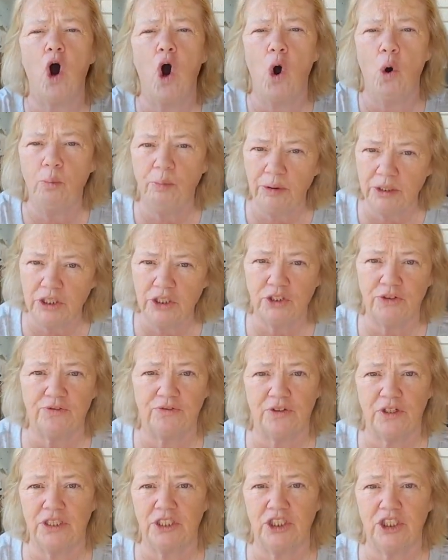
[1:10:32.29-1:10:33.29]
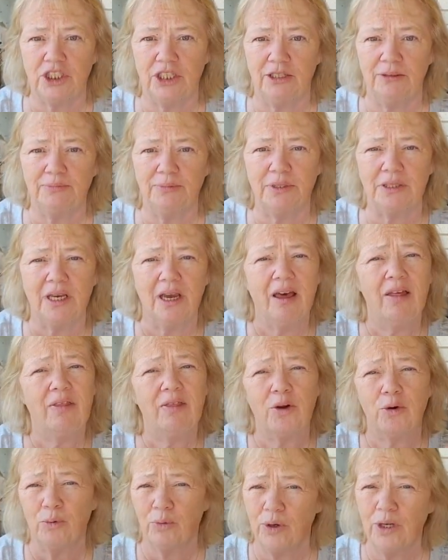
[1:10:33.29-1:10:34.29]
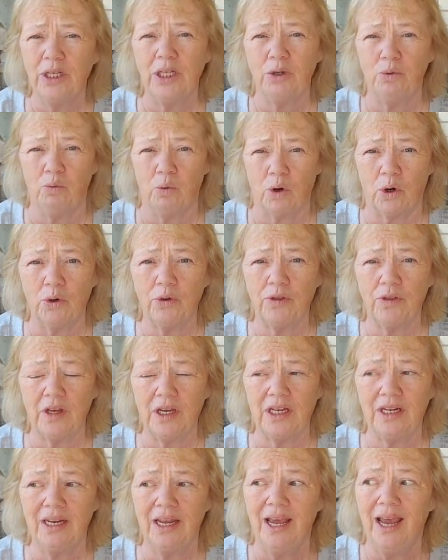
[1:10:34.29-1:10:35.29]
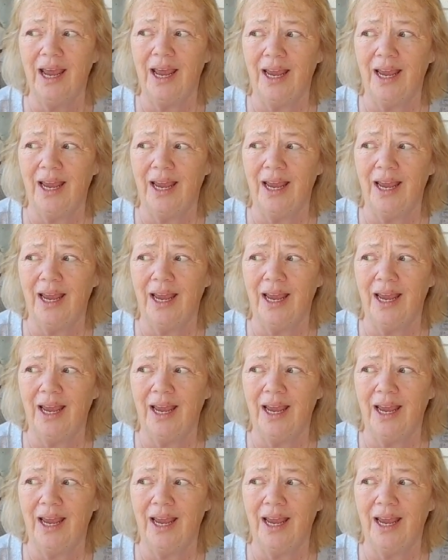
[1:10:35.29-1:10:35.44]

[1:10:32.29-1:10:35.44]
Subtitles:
open to friendships. They're really worth it.